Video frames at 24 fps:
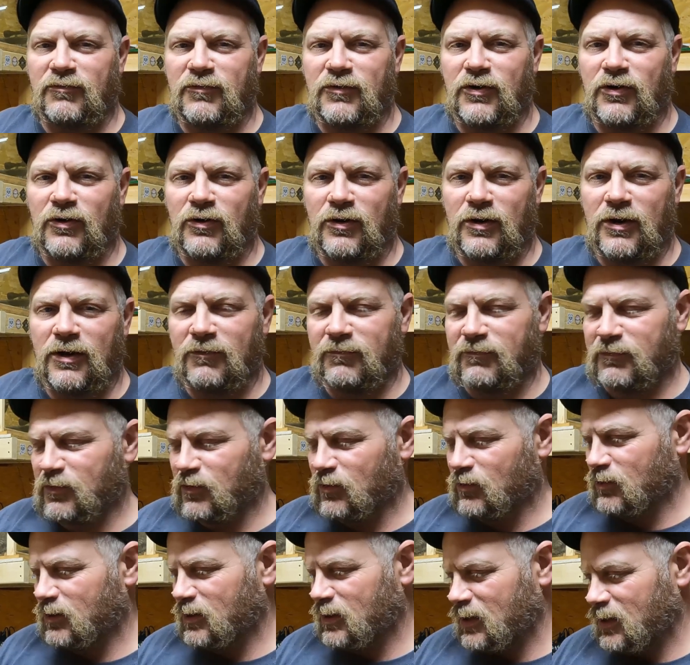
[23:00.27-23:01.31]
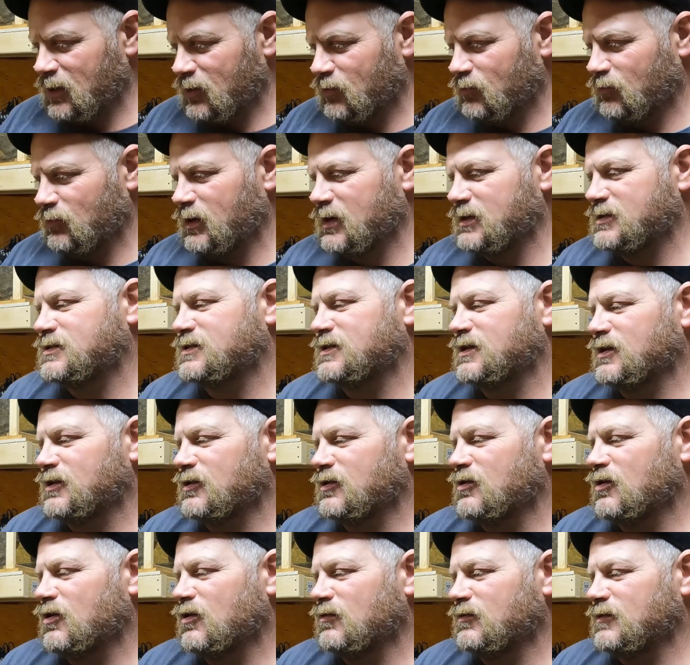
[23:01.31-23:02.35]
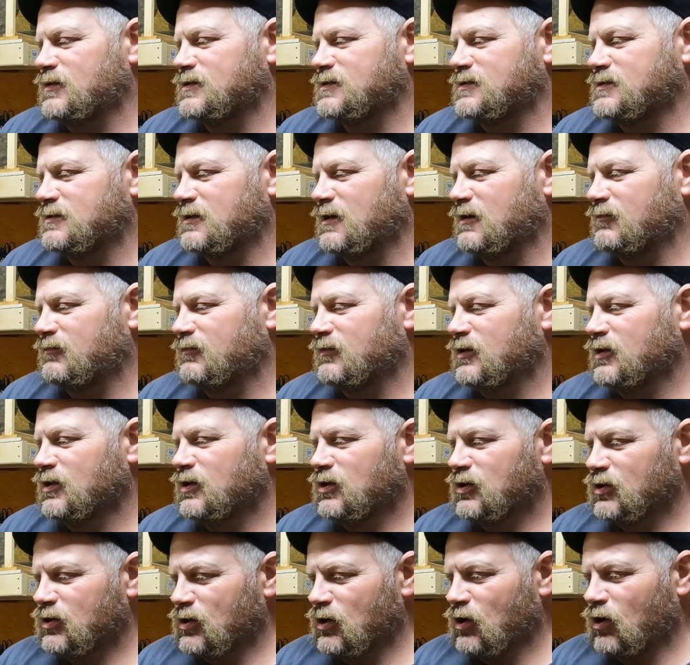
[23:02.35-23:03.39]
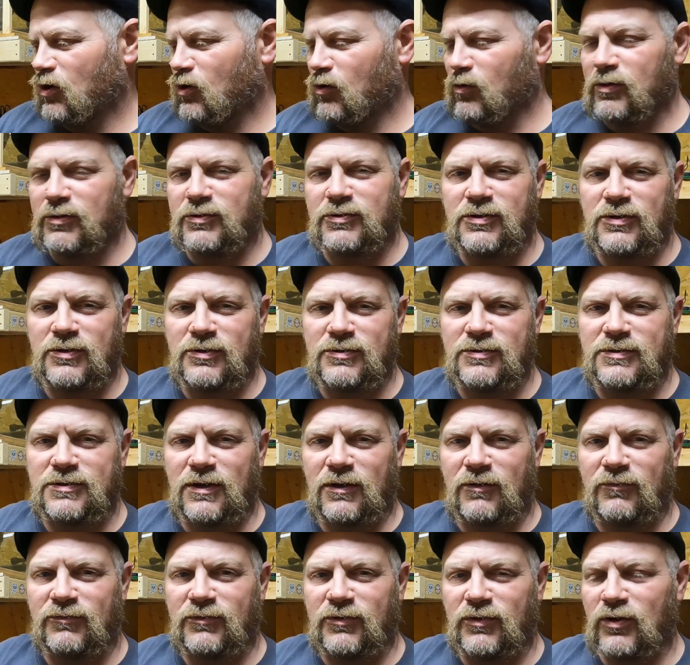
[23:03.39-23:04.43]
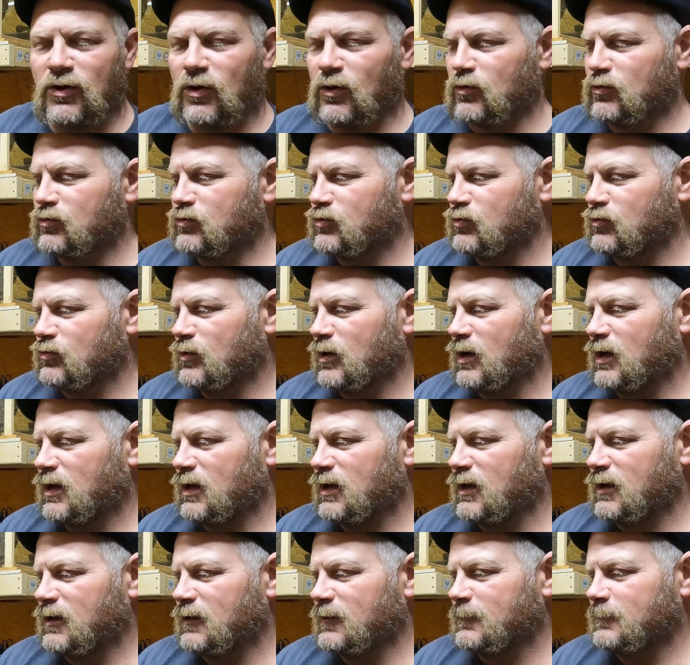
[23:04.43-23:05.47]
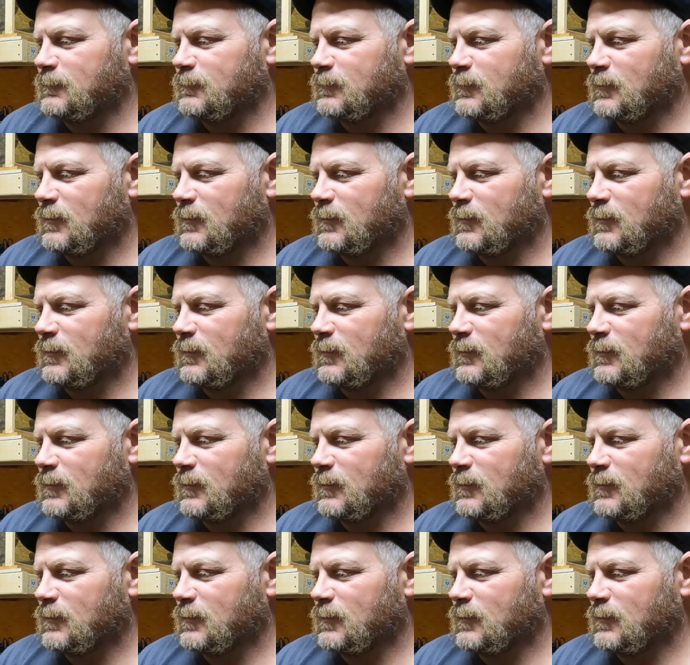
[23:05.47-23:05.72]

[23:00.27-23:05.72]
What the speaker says: if you're interested in all this stuff, you owe it to yourself to go to a